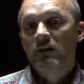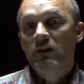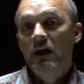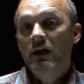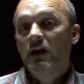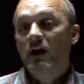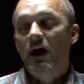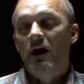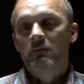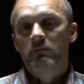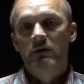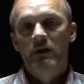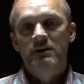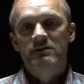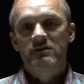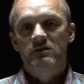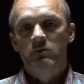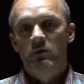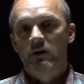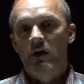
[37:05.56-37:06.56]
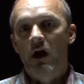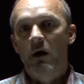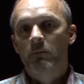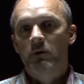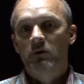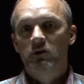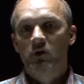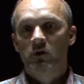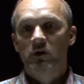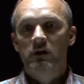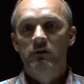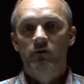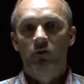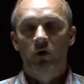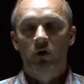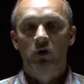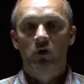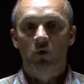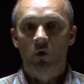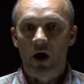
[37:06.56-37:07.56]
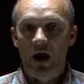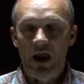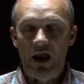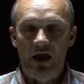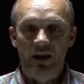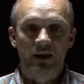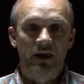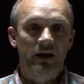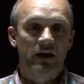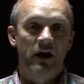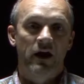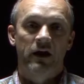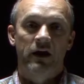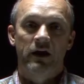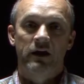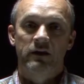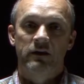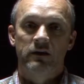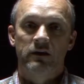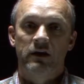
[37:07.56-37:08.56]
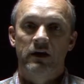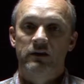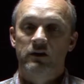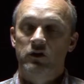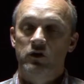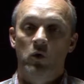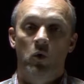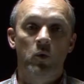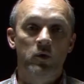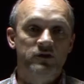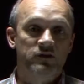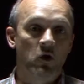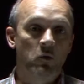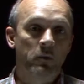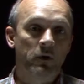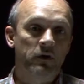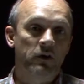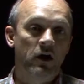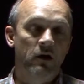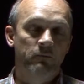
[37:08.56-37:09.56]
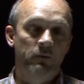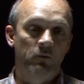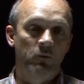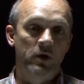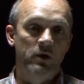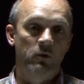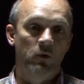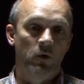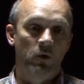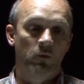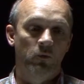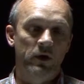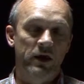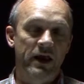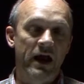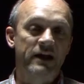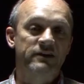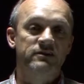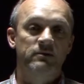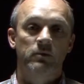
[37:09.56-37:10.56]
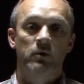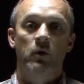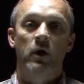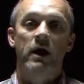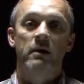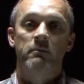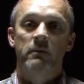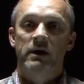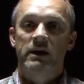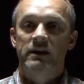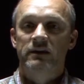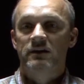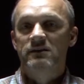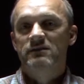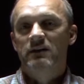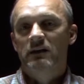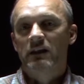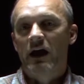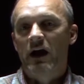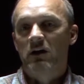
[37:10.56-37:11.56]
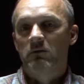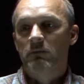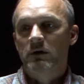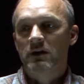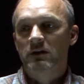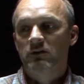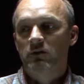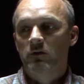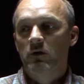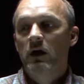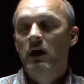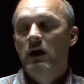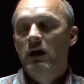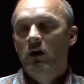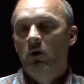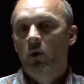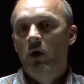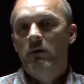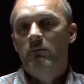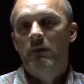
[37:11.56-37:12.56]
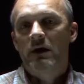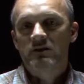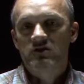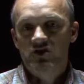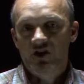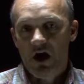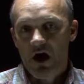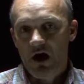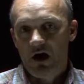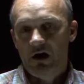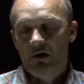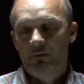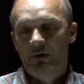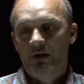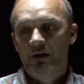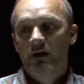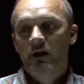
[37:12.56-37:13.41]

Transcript: then God blessed us with the opportunity for a grant, and the door was opened up, and we got some grant money. And this allowed me to quit my job